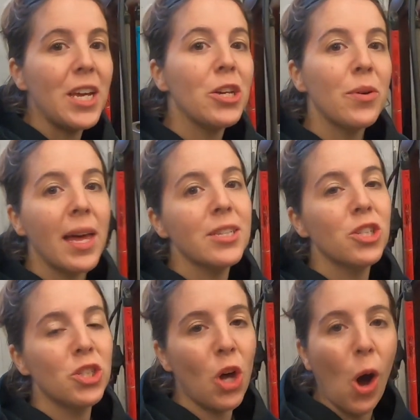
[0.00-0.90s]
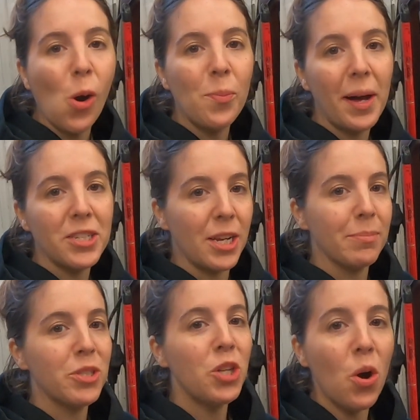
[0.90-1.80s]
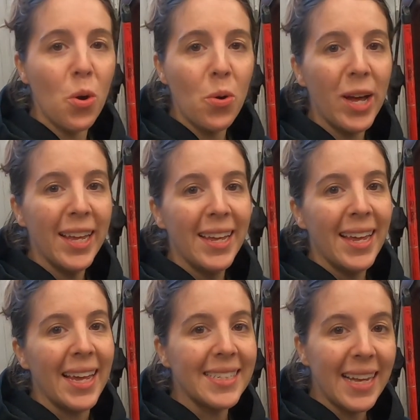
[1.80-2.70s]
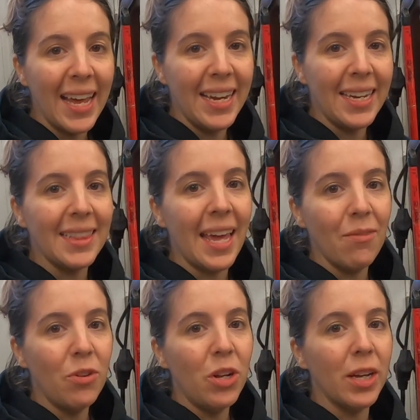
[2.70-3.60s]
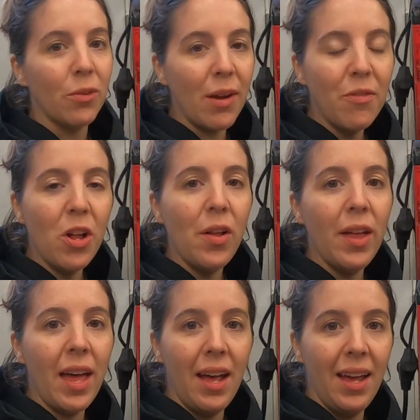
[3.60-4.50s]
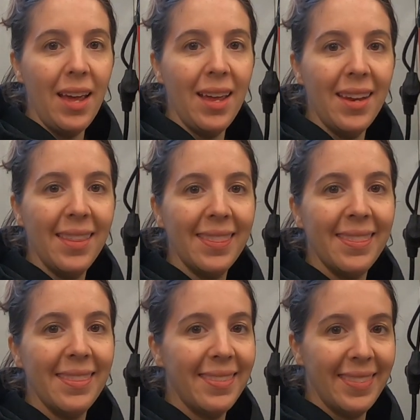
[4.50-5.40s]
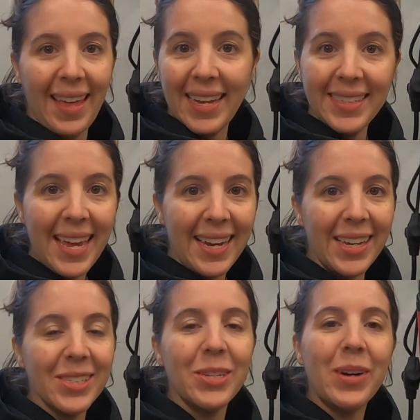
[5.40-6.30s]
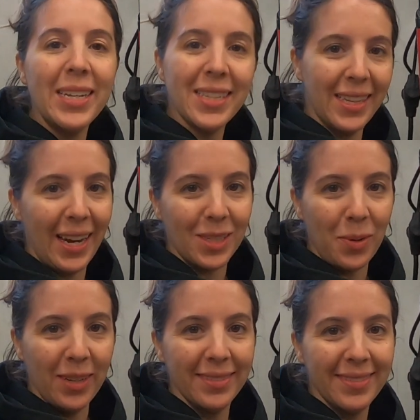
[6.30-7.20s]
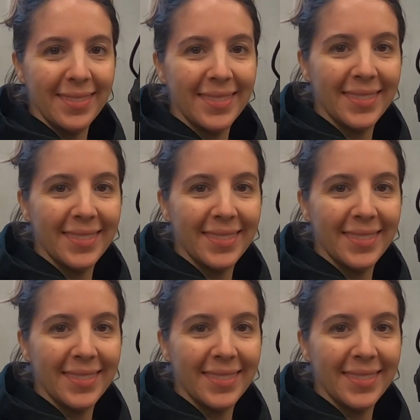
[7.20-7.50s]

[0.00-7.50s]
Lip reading: Thank you guys so much. I'm so excited and thankful and grateful, and that's it. I'll see you guys in the next one.